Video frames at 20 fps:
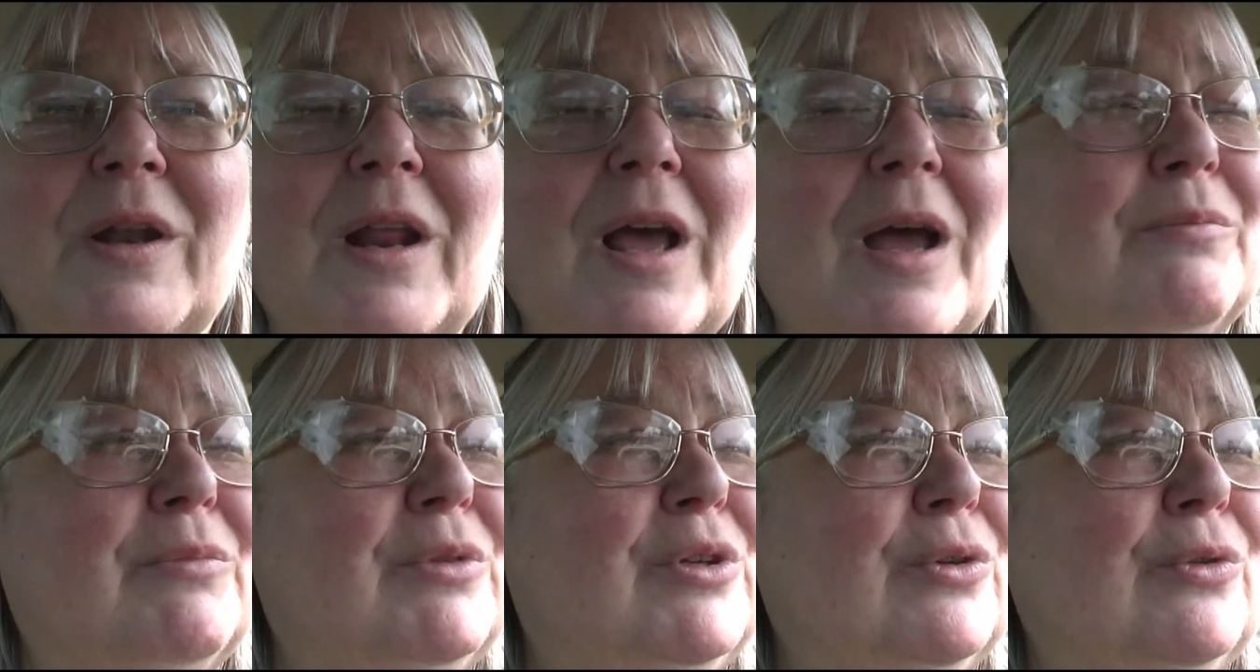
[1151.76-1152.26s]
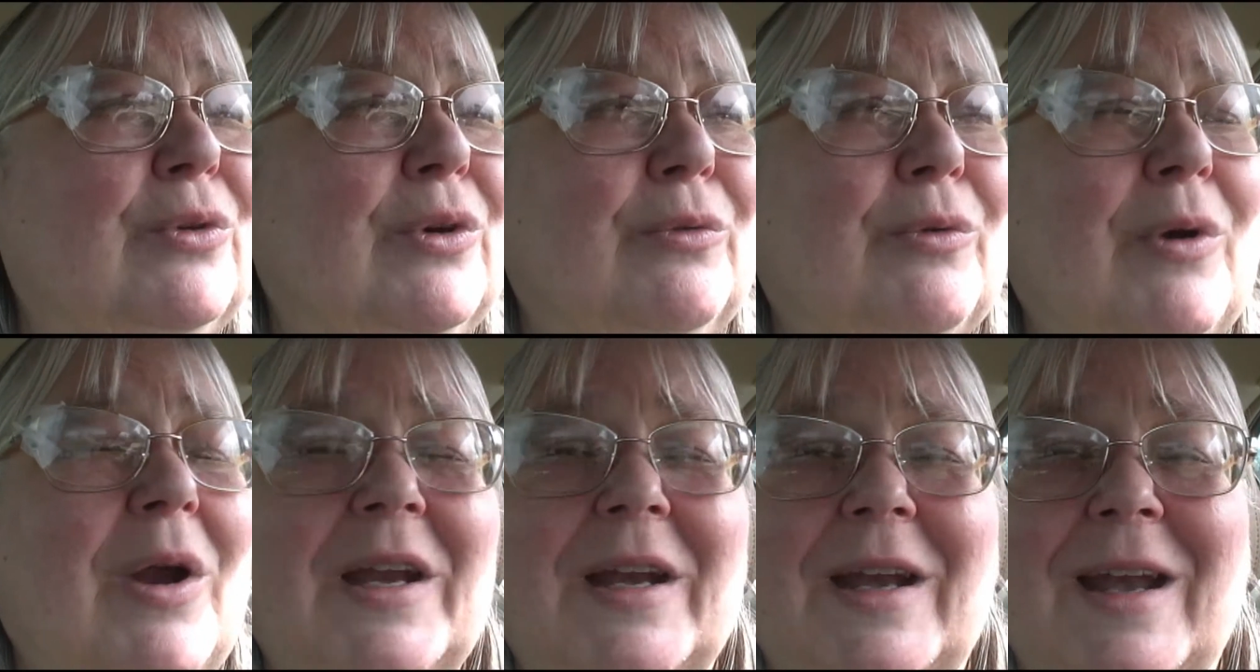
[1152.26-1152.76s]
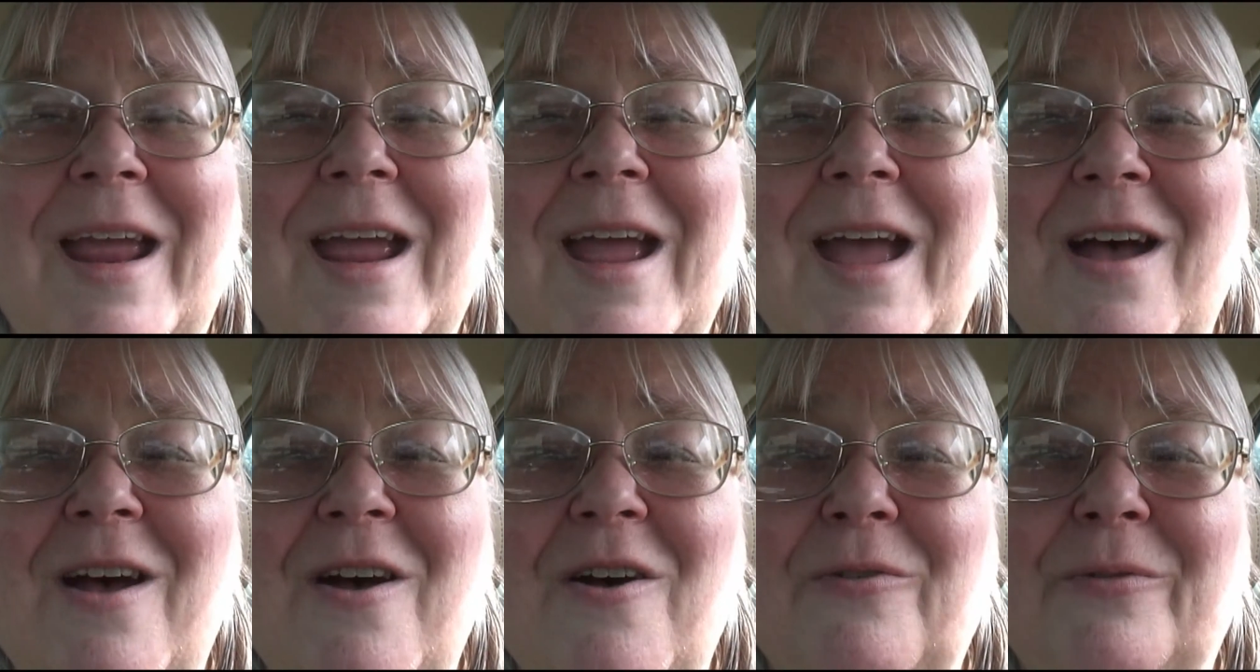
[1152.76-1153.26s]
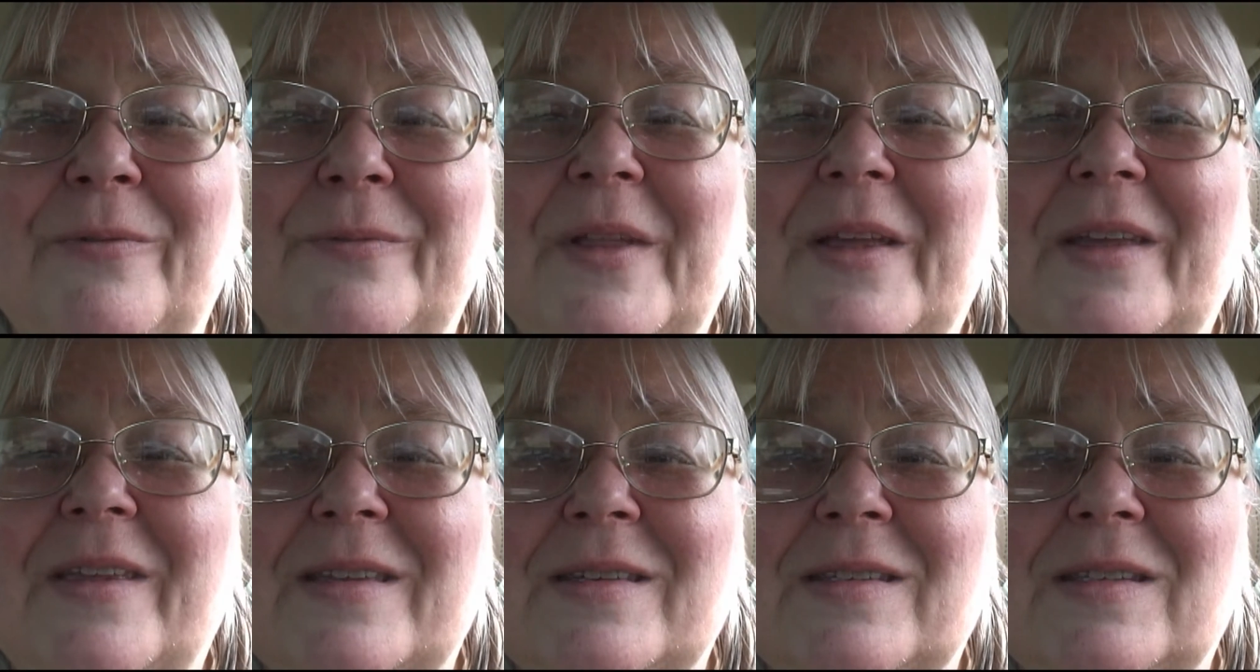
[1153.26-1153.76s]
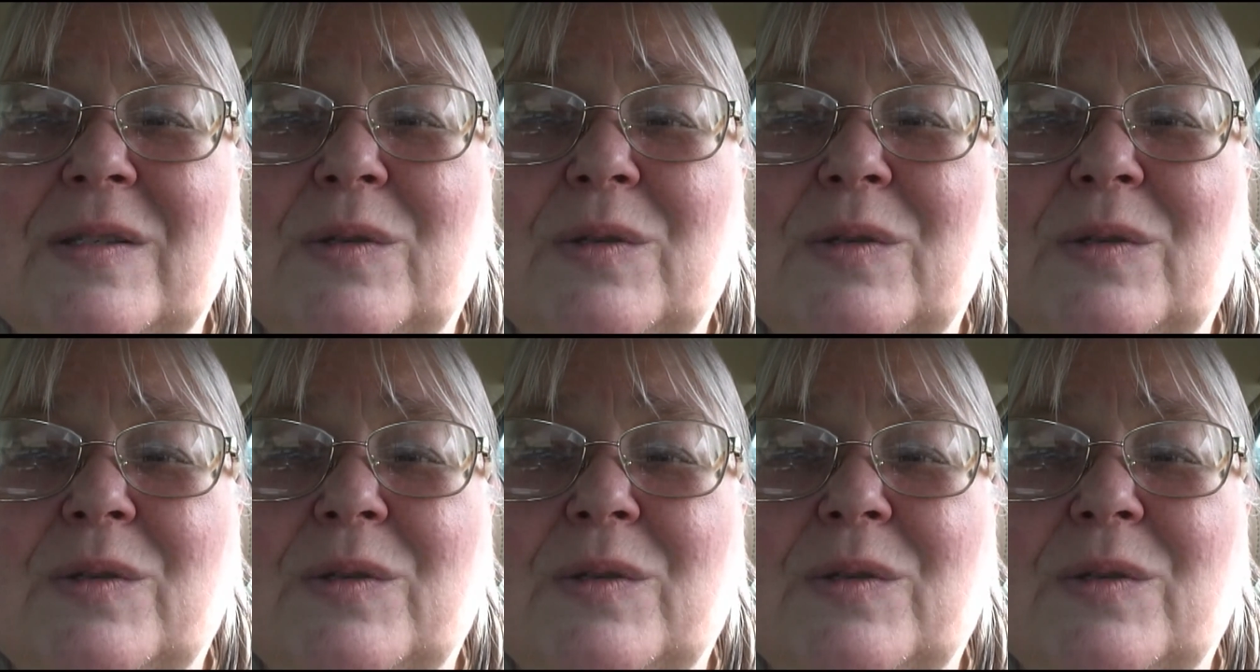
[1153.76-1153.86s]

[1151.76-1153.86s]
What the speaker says: I'm doing right now. This is